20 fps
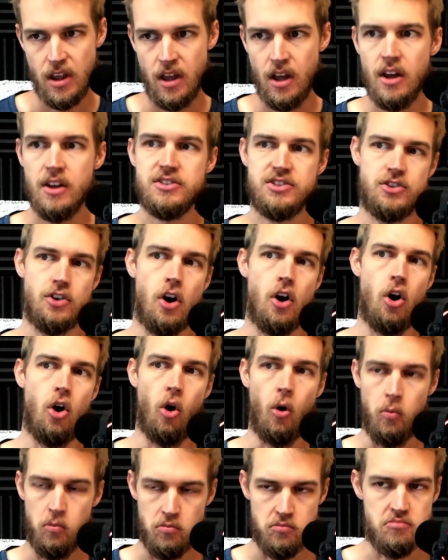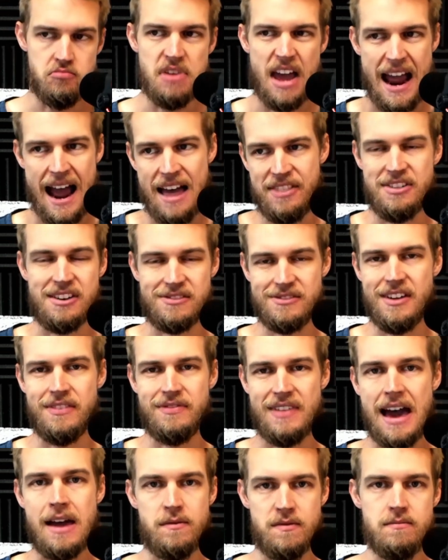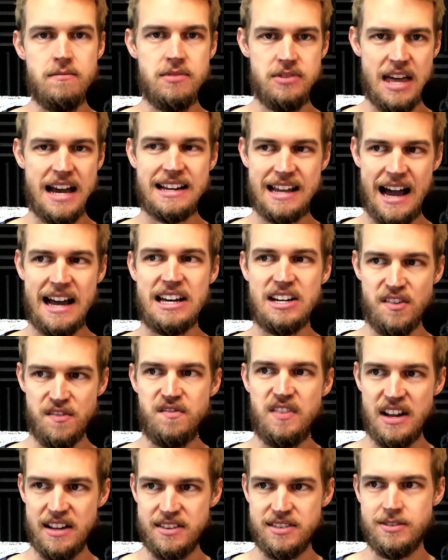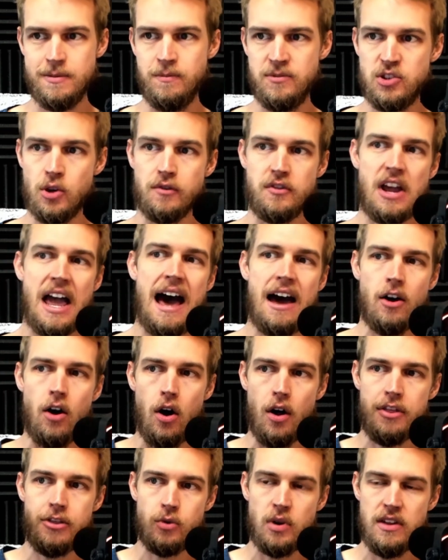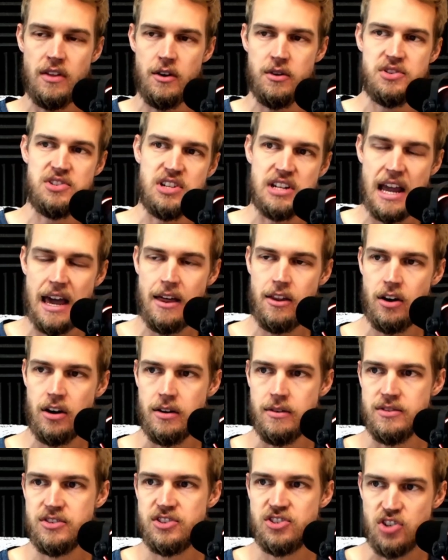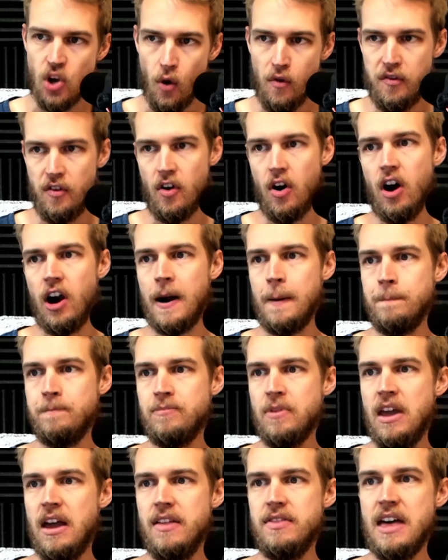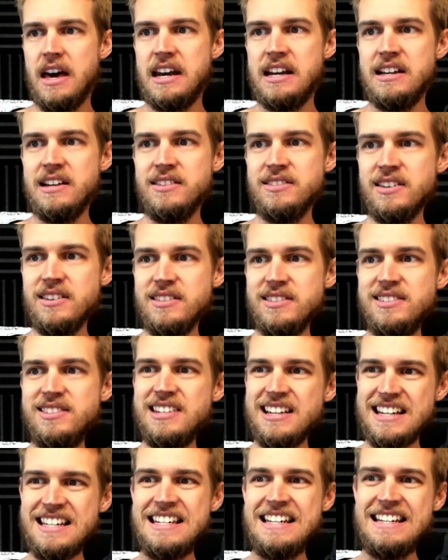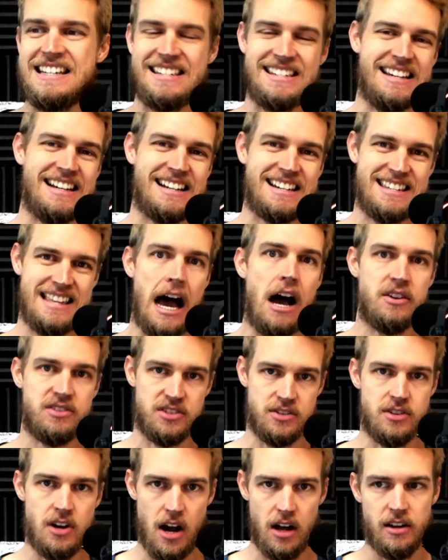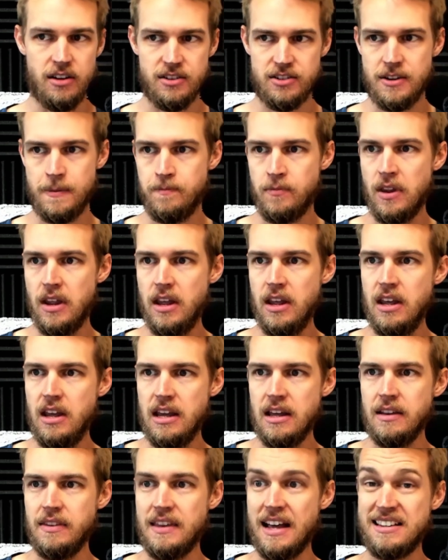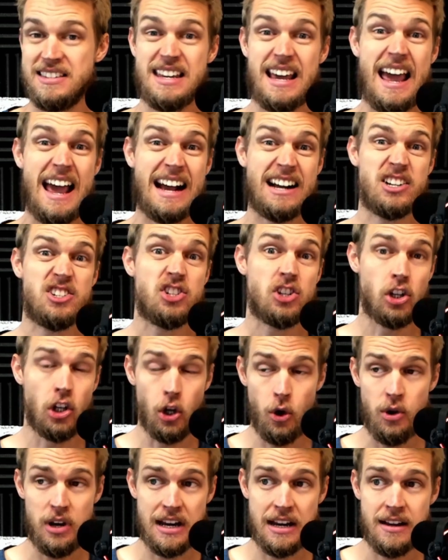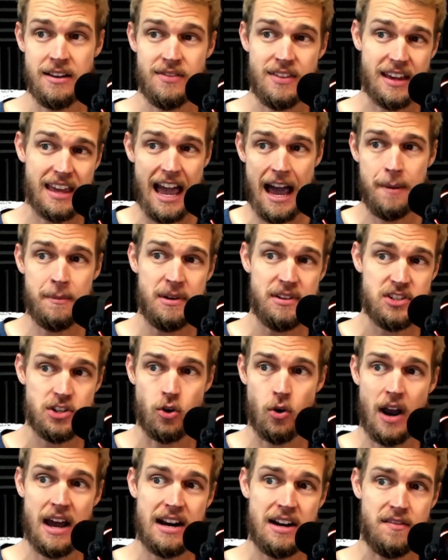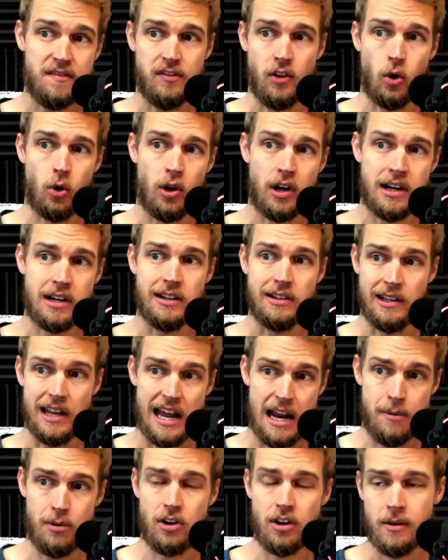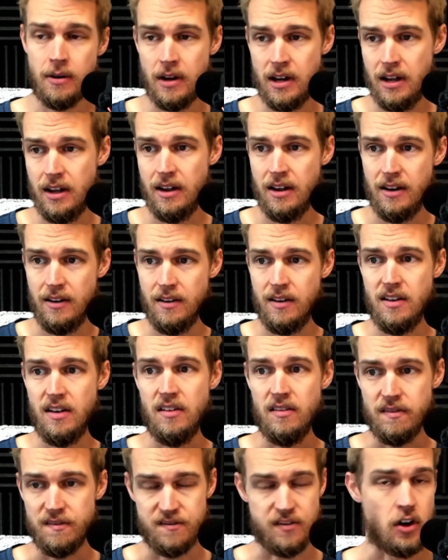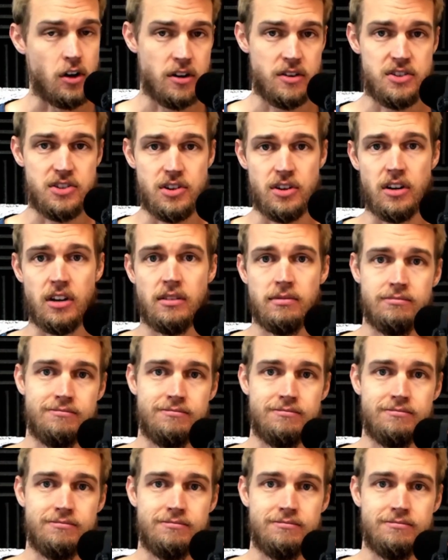So I think that kind of fits. So if you add all three of those together, so far, that is $66,000. That's excluding the cabinets, granite, flooring, labor, furniture,